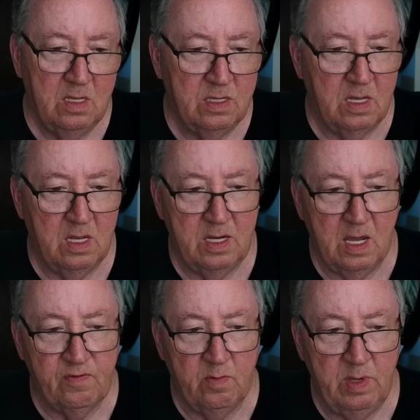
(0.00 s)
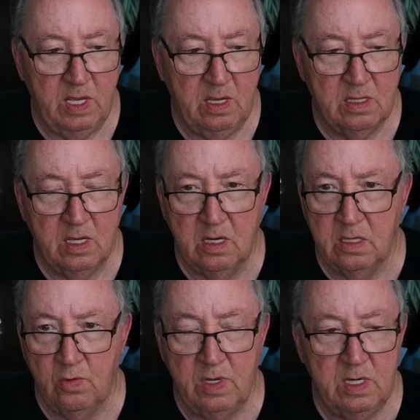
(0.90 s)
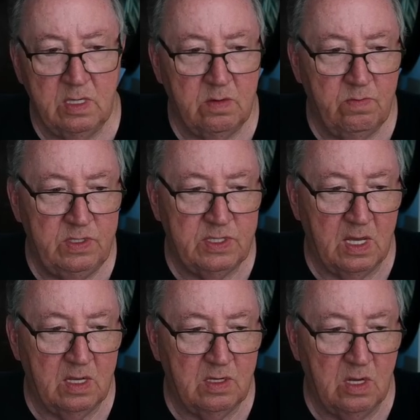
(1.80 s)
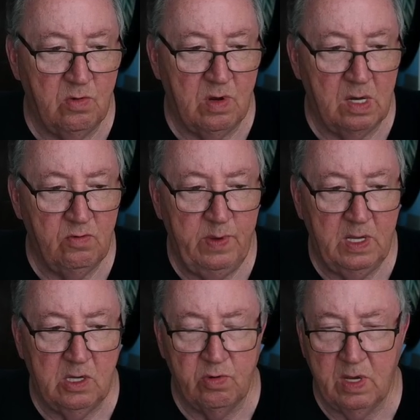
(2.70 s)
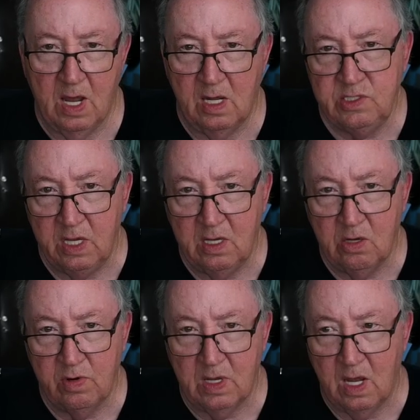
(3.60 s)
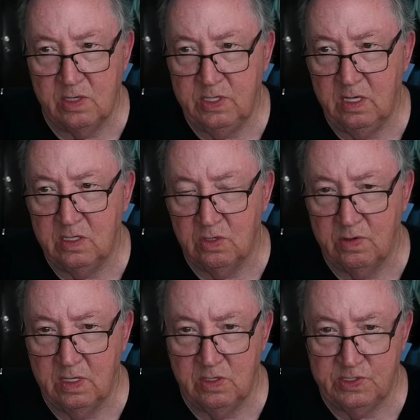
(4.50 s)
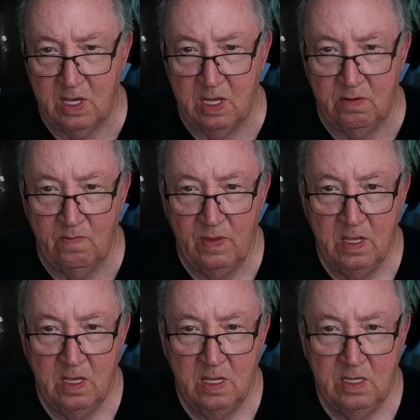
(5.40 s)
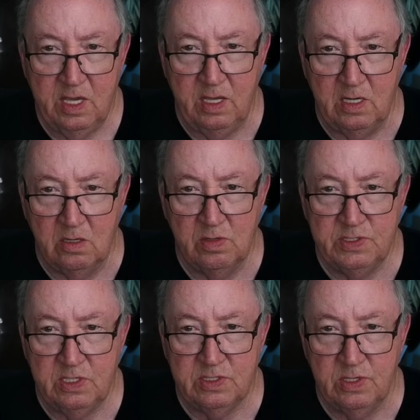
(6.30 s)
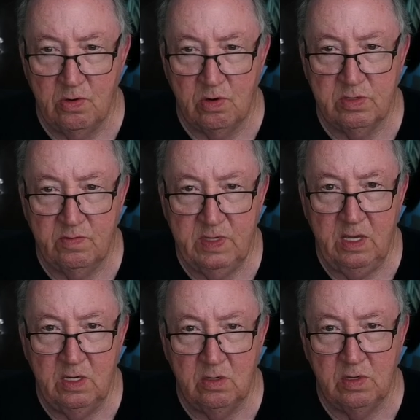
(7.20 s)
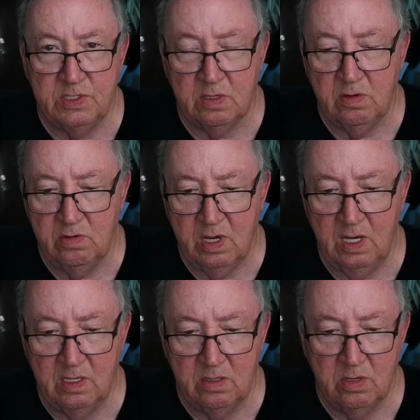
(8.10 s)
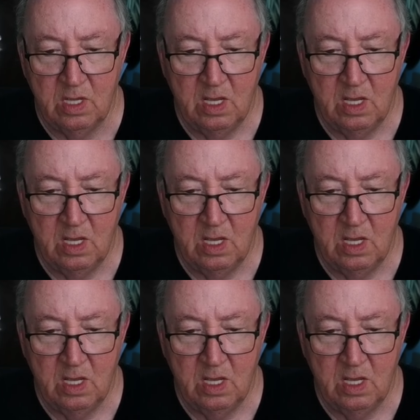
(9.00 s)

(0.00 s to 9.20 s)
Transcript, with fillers: uh, not for me. The other one besides Loja would be Cotacachi. Cotacachi is on the other side of Quito. It's just north of Quito. It's a great little